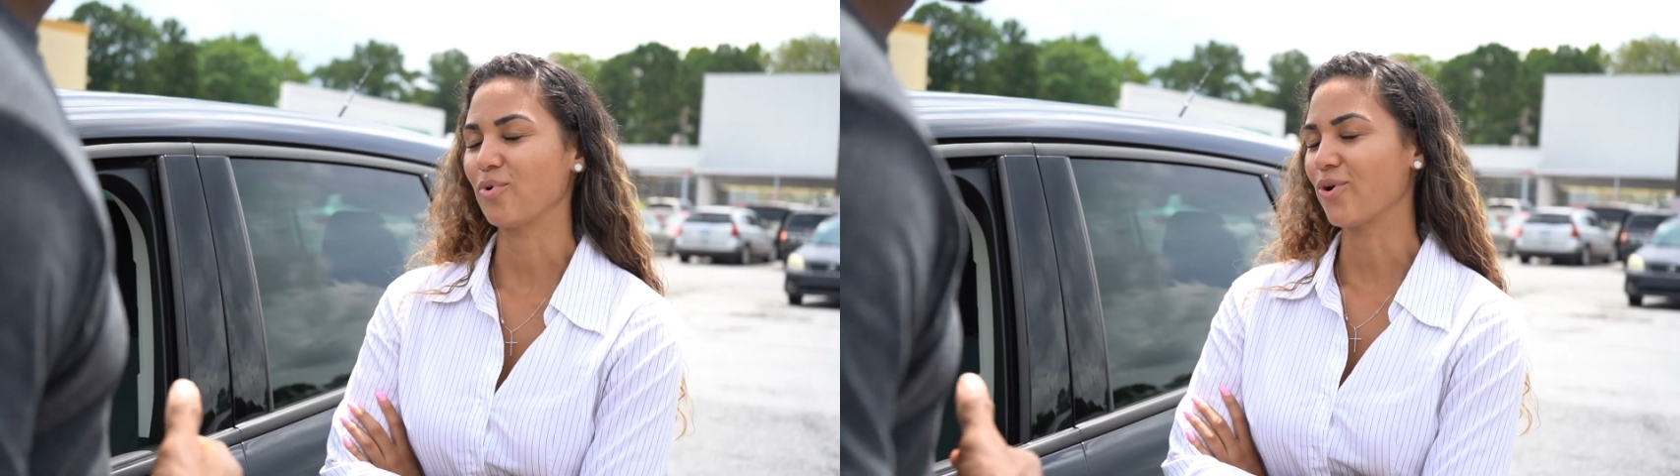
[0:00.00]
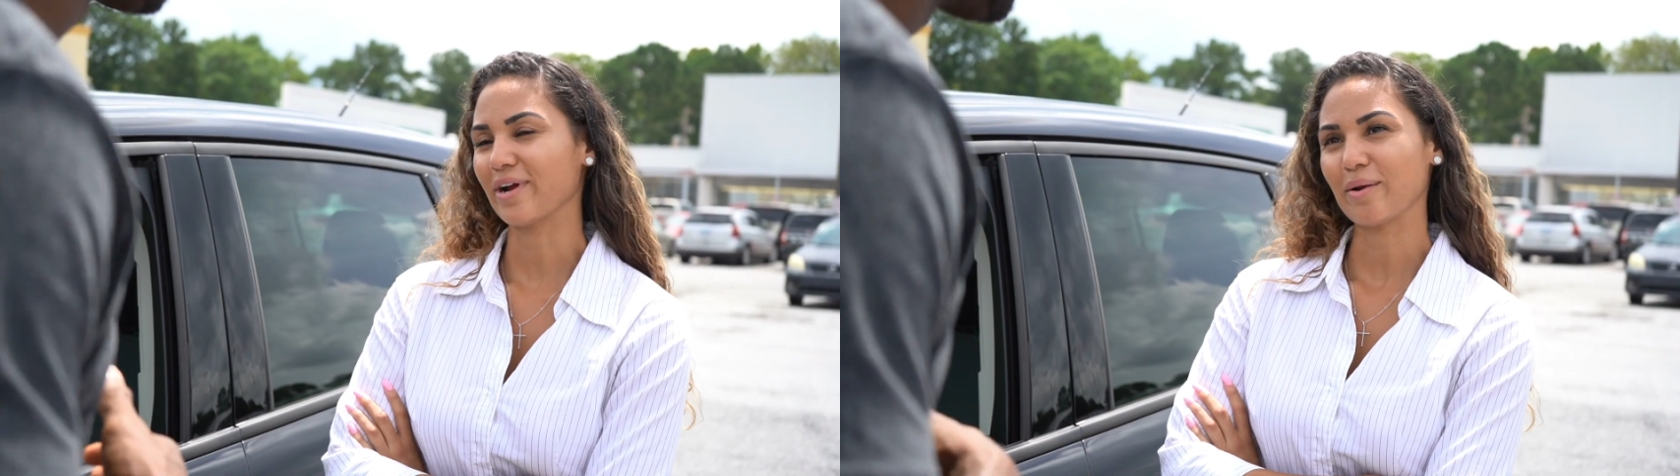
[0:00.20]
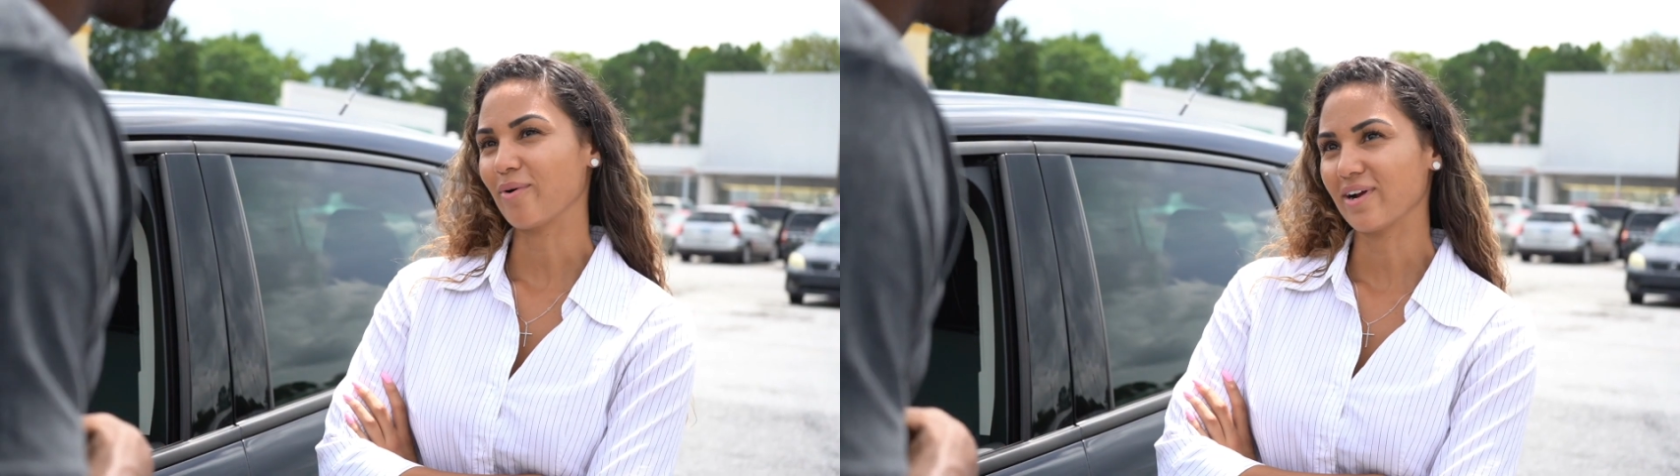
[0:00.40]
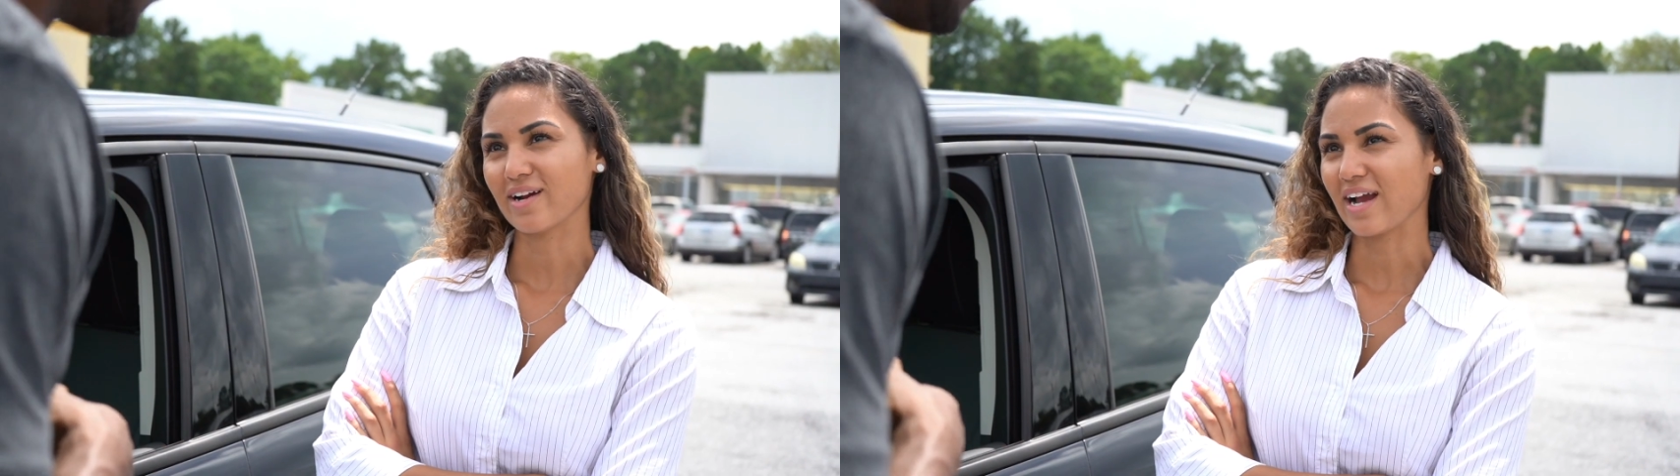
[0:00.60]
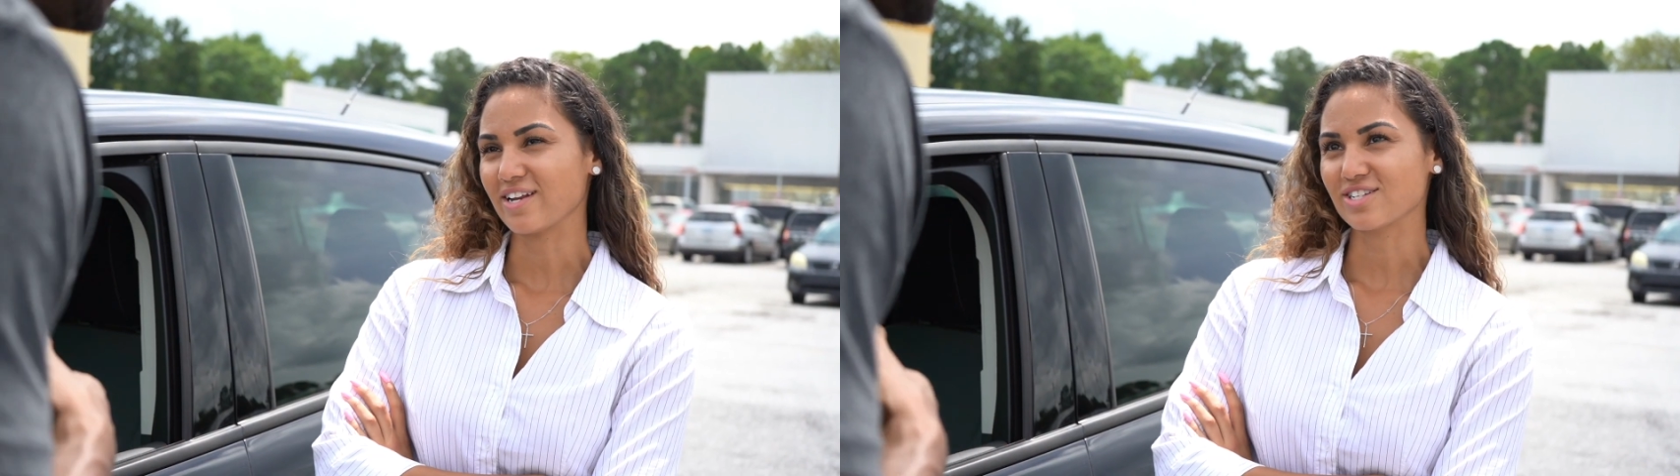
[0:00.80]
boring
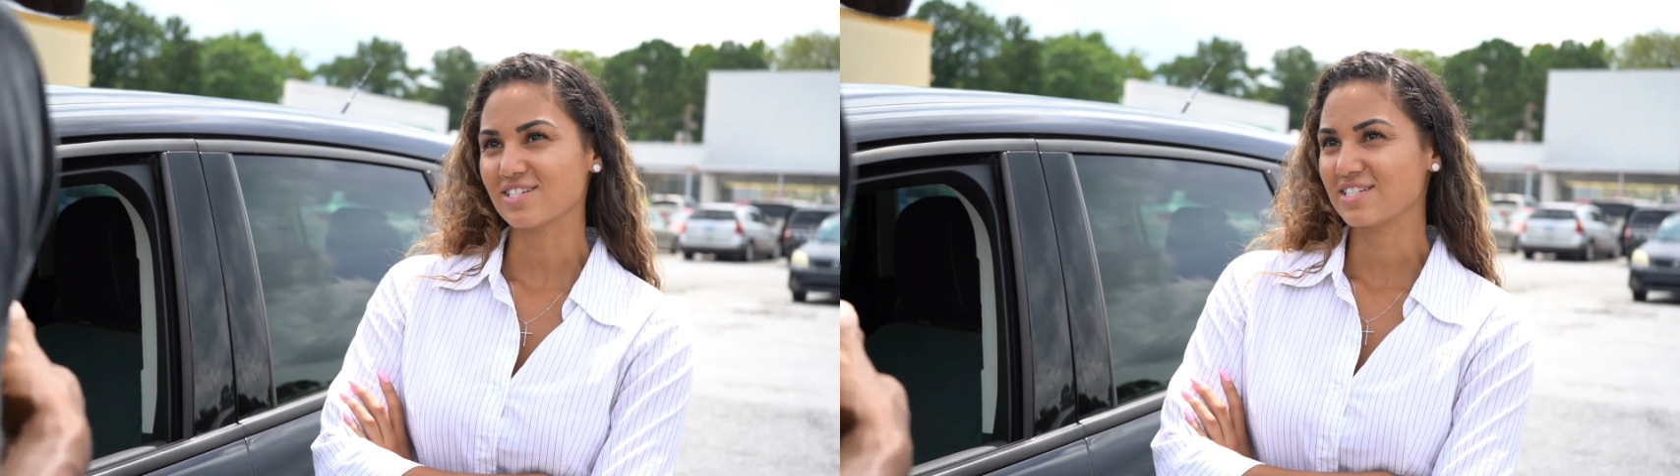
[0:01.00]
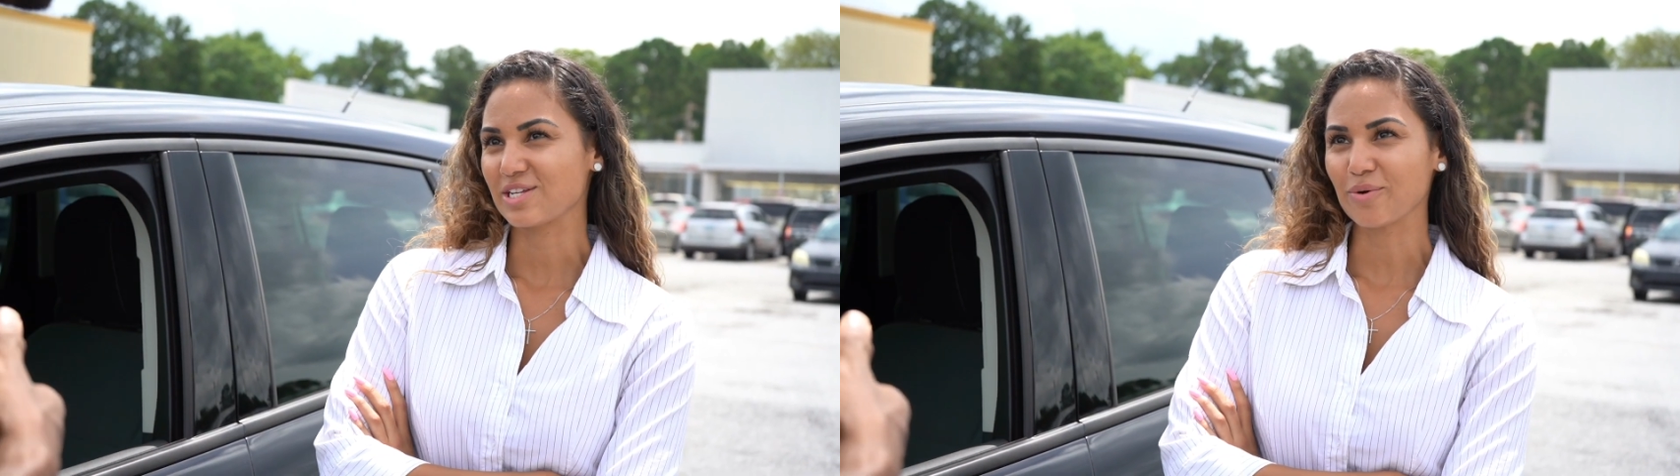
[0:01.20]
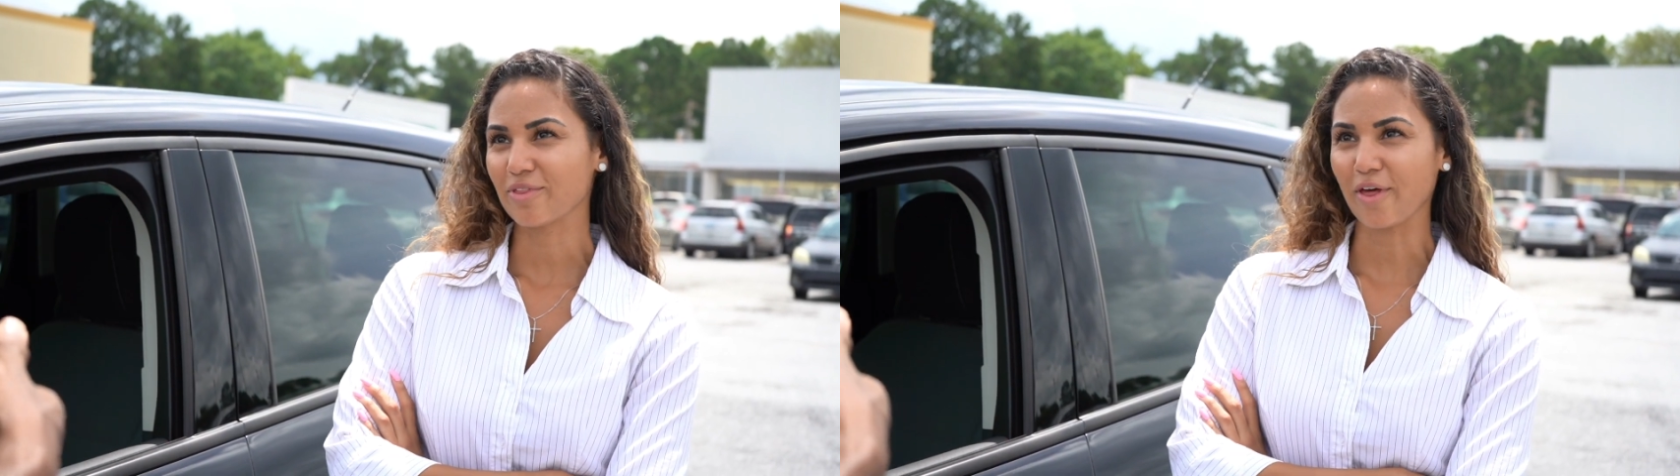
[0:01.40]
work. I just deal with